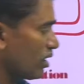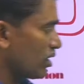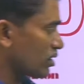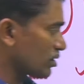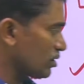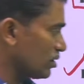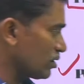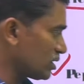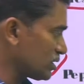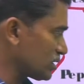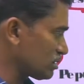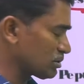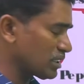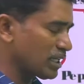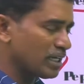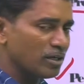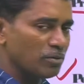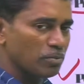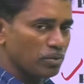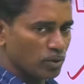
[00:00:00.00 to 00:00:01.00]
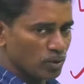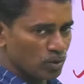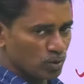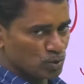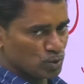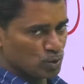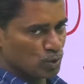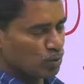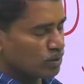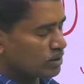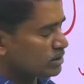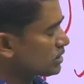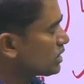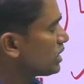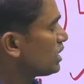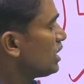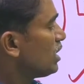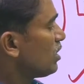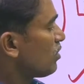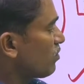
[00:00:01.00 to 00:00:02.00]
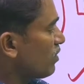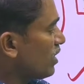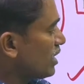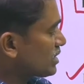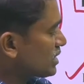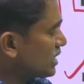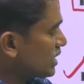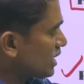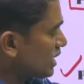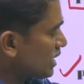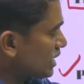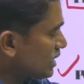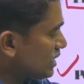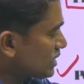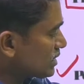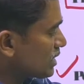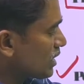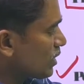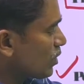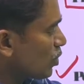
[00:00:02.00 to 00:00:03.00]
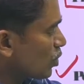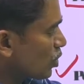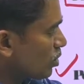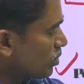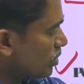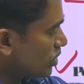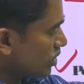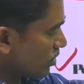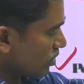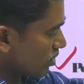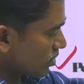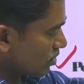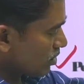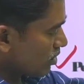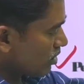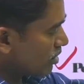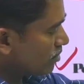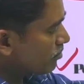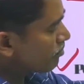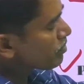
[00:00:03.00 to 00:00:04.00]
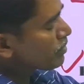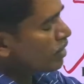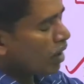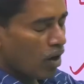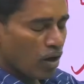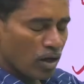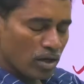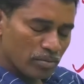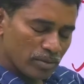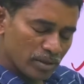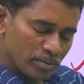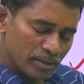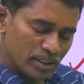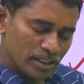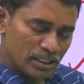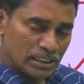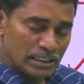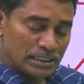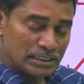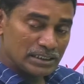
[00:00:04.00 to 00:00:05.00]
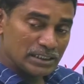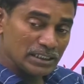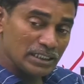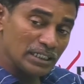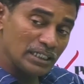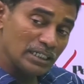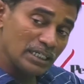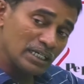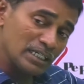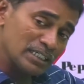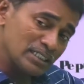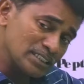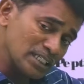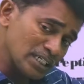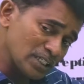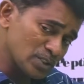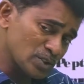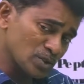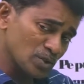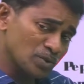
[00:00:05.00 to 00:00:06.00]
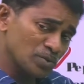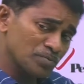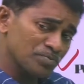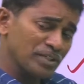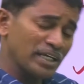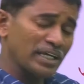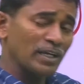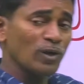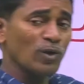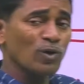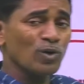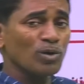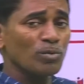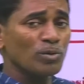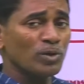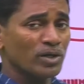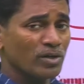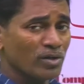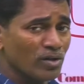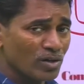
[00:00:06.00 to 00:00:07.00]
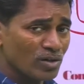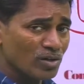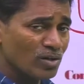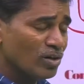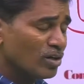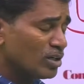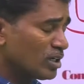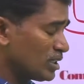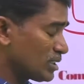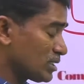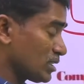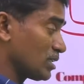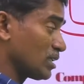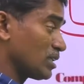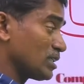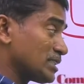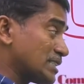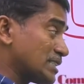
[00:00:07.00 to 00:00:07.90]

organisms like protozoans, flagella is the locomotory organ, or maybe cilia is also a locomotory organ in certain